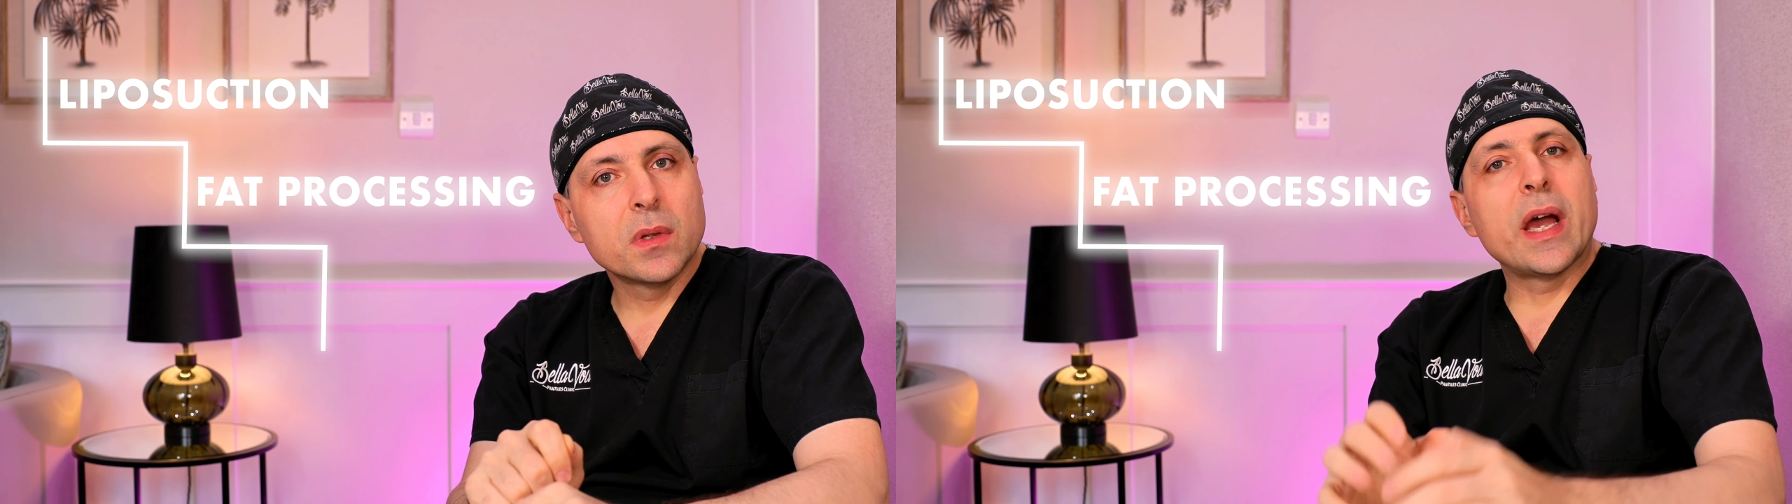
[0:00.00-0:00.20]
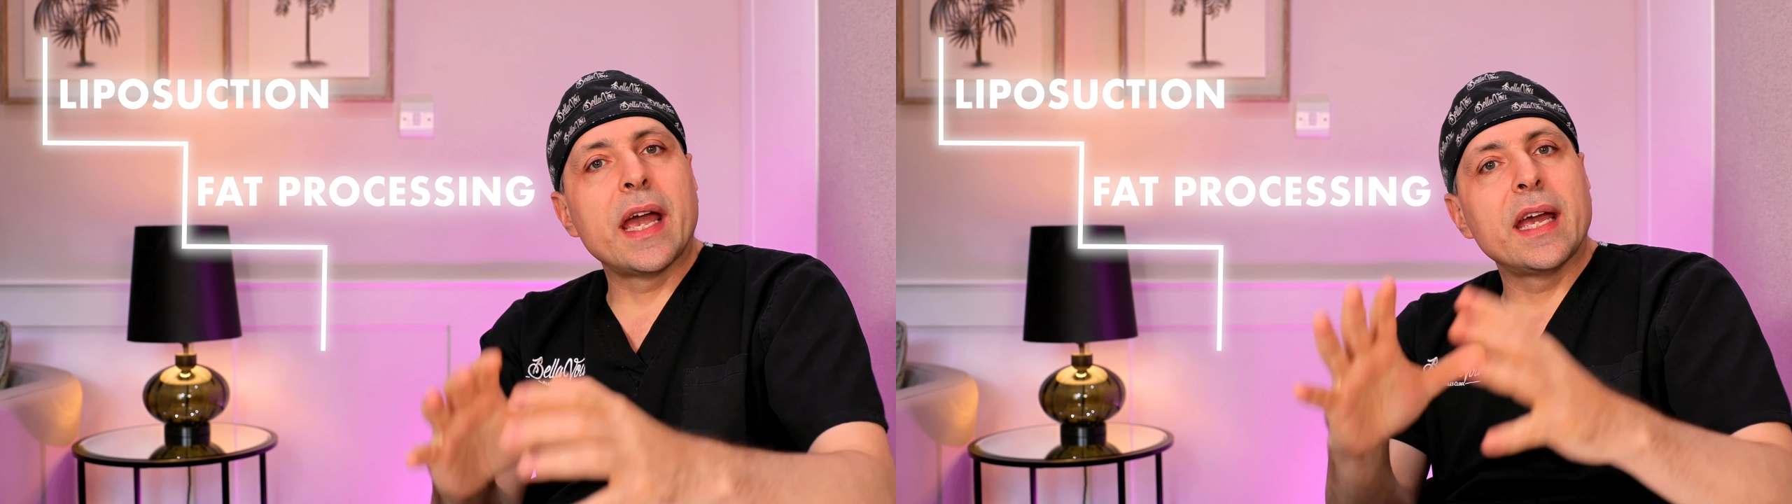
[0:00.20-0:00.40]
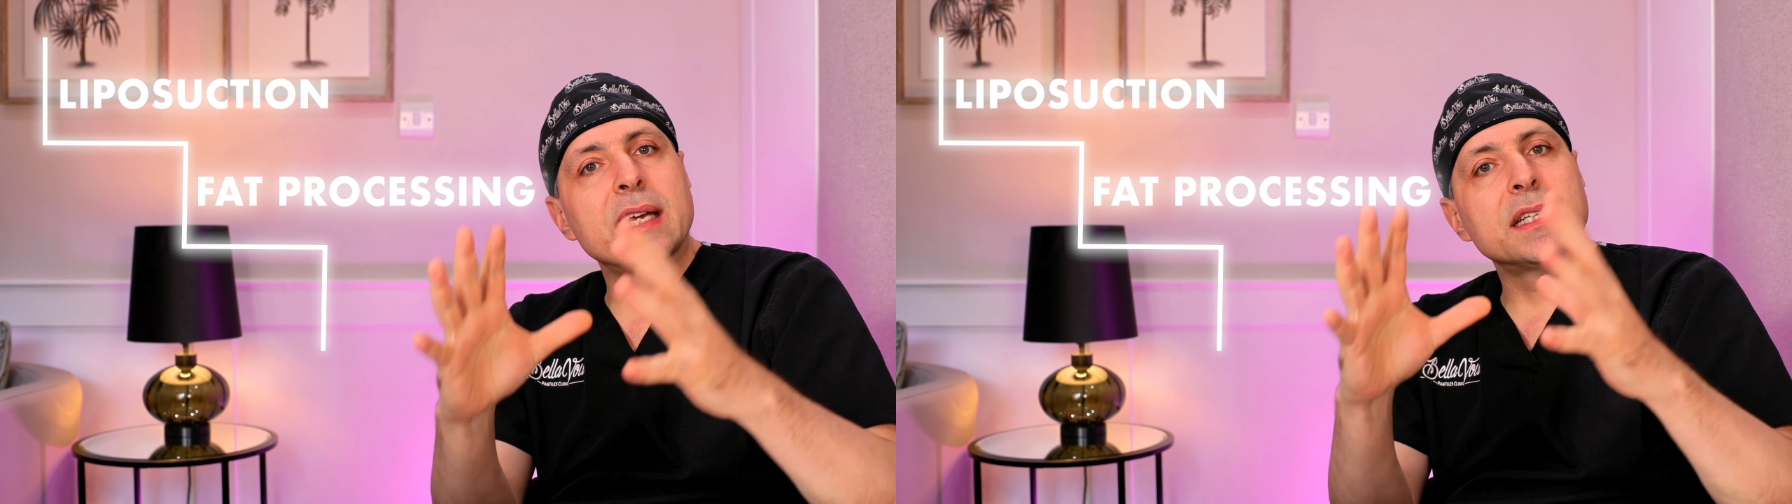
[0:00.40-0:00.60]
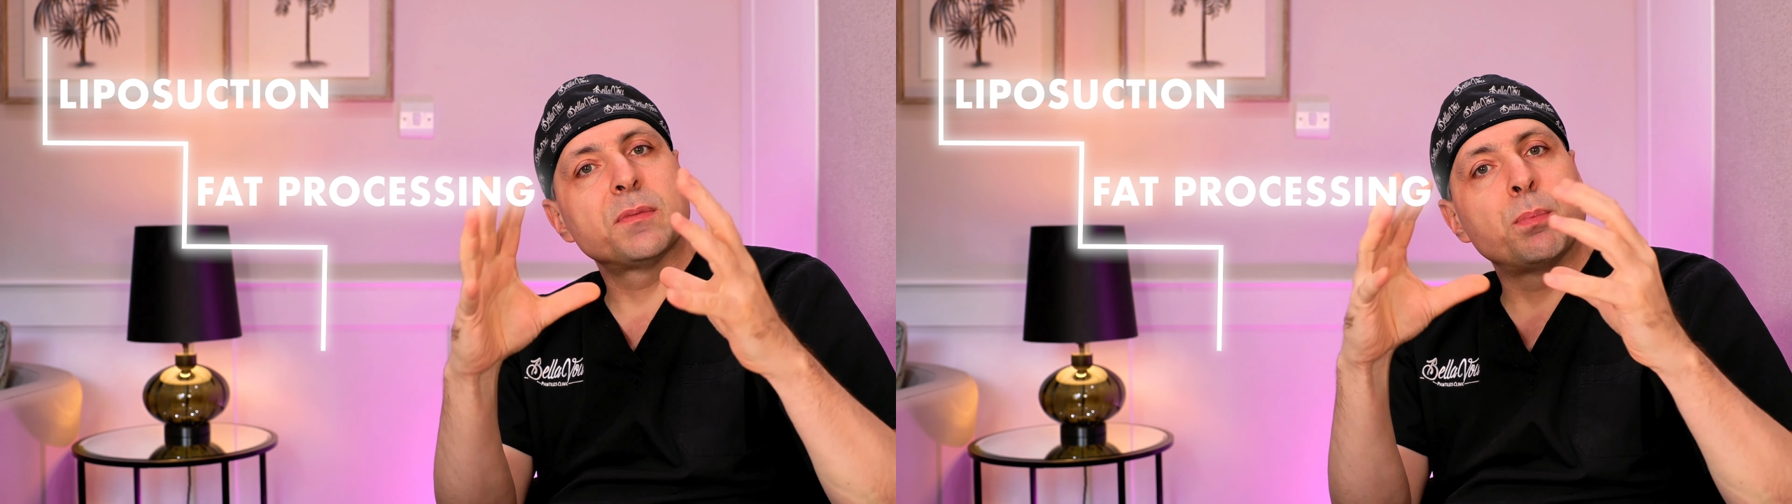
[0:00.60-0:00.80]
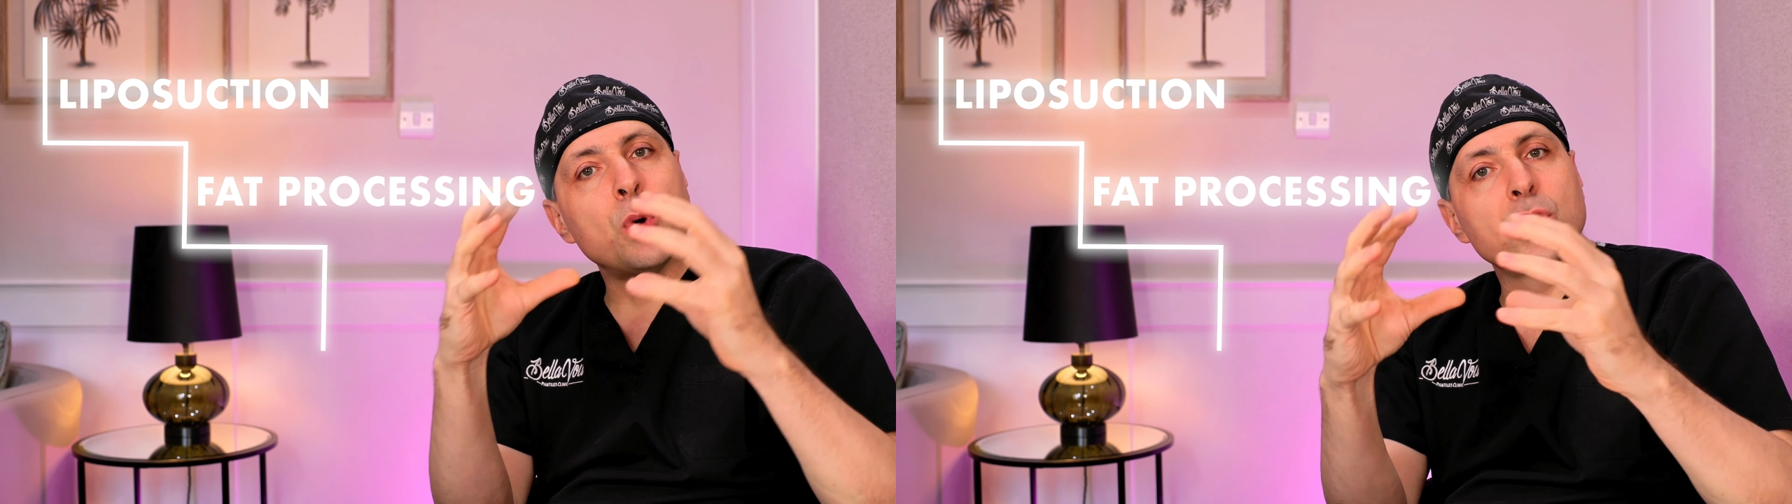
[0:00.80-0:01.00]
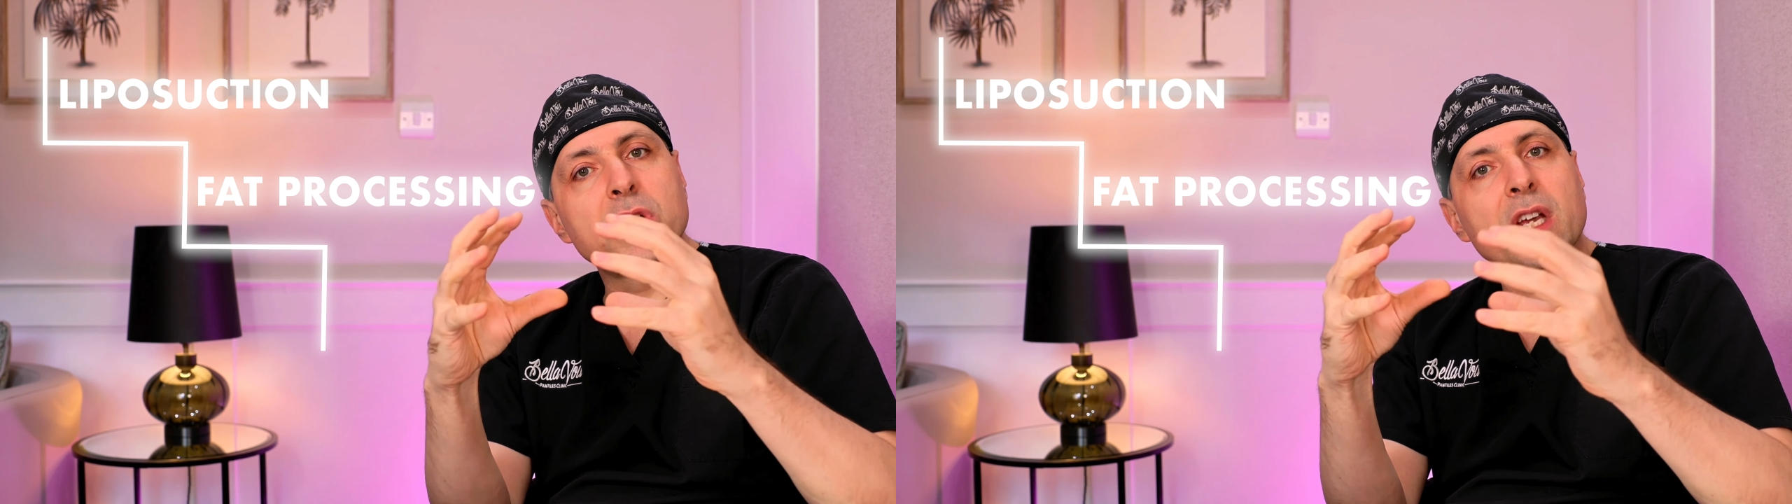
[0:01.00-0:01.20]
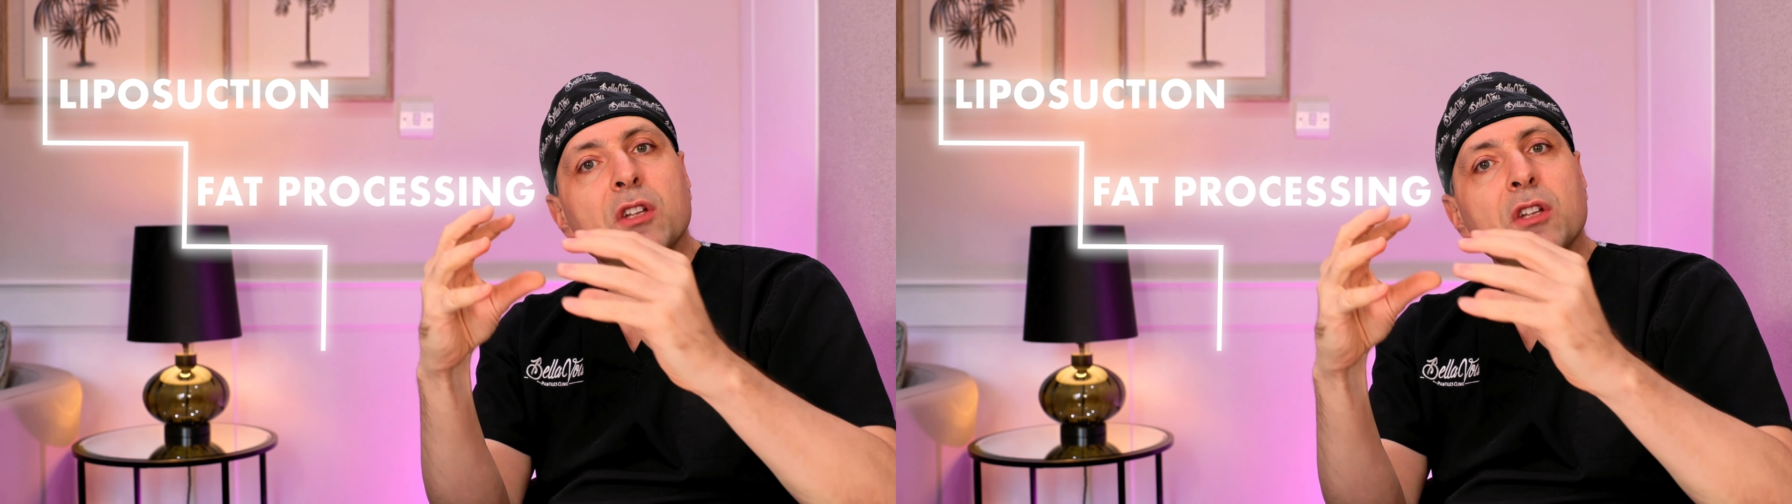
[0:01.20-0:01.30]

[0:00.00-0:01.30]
where it's put